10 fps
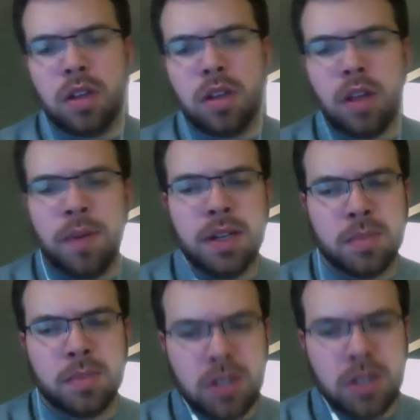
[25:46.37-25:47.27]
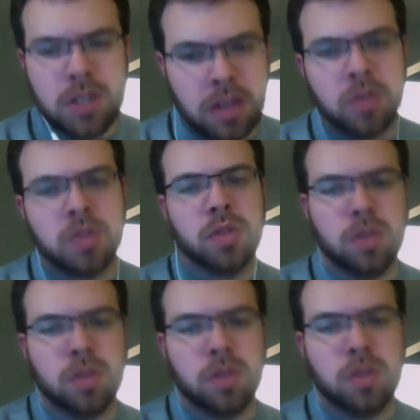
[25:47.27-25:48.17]
mean, especially
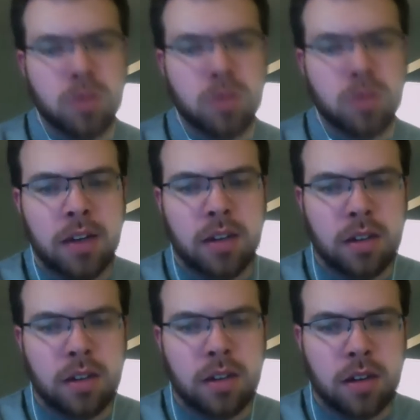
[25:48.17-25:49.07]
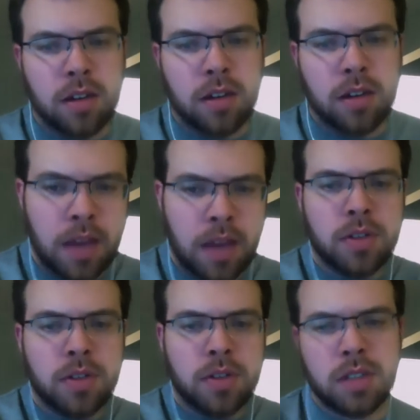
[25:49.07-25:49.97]
those rocking behaviors and
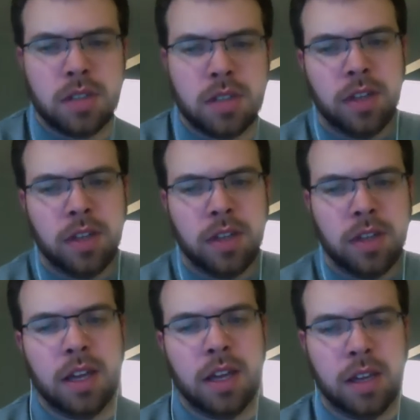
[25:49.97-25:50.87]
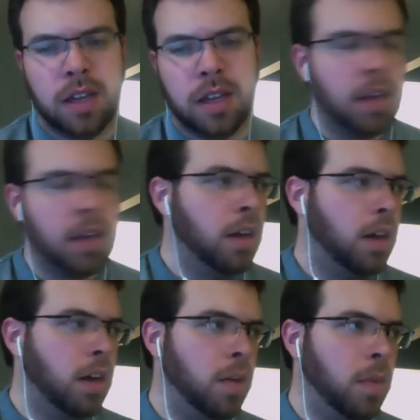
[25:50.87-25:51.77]
stuff like that. Like,
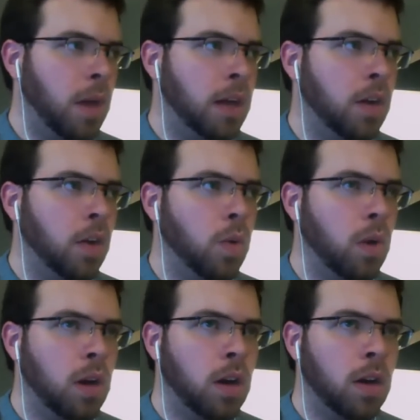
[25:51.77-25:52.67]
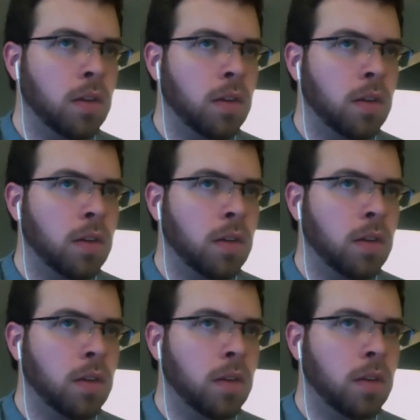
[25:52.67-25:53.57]
I know.
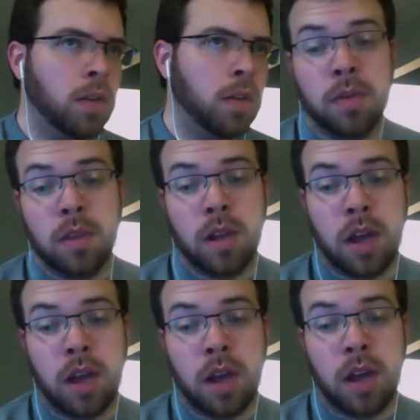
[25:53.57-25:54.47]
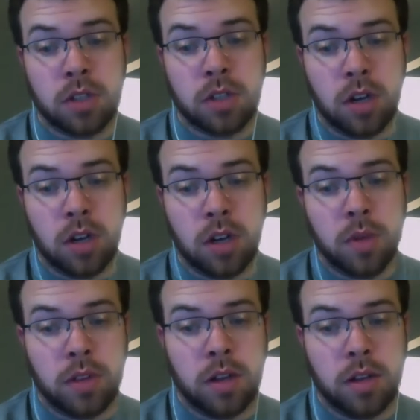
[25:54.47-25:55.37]
I was actually talking
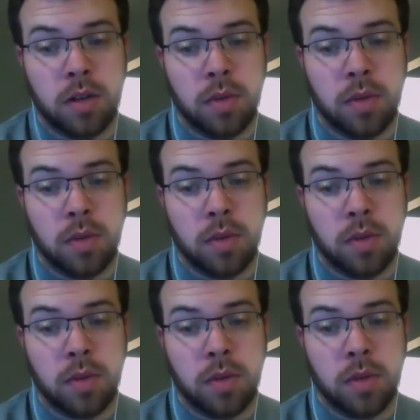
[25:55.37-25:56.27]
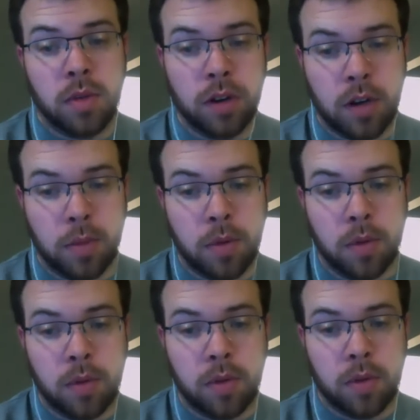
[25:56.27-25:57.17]
with Mary Weaver a couple
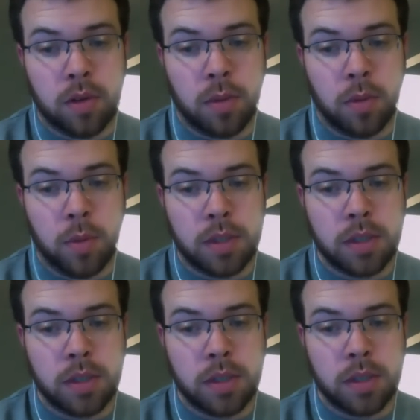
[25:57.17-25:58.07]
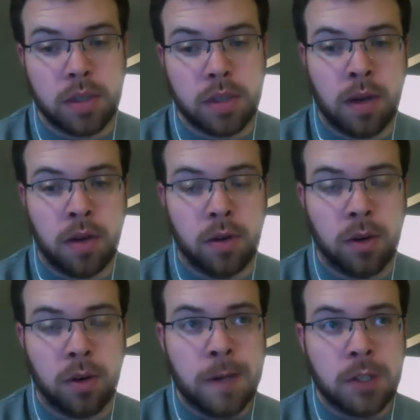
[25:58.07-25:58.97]
weeks ago about
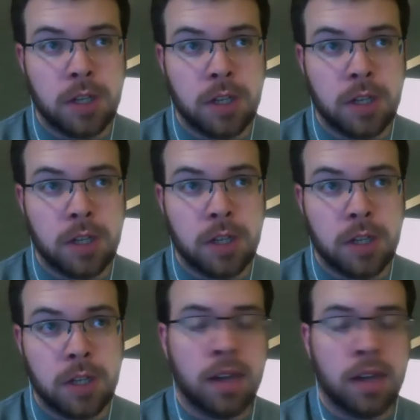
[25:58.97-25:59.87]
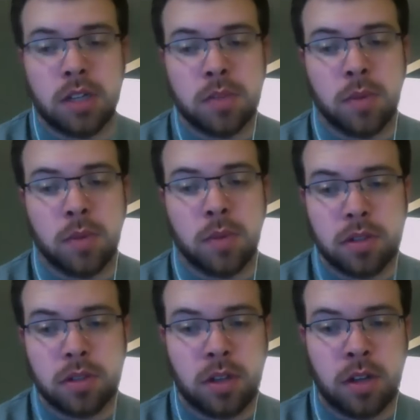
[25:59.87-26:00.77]
she has exercise balls
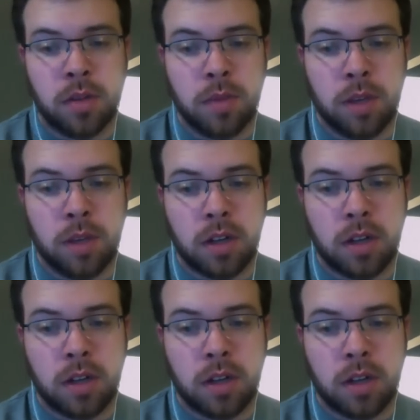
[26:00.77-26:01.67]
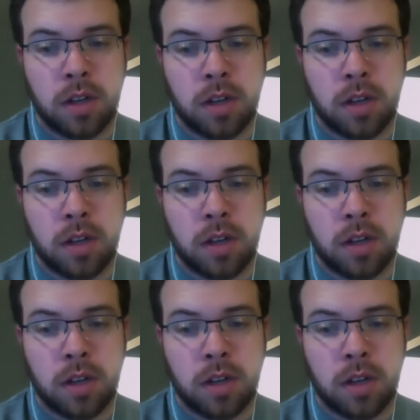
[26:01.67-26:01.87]
in her classroom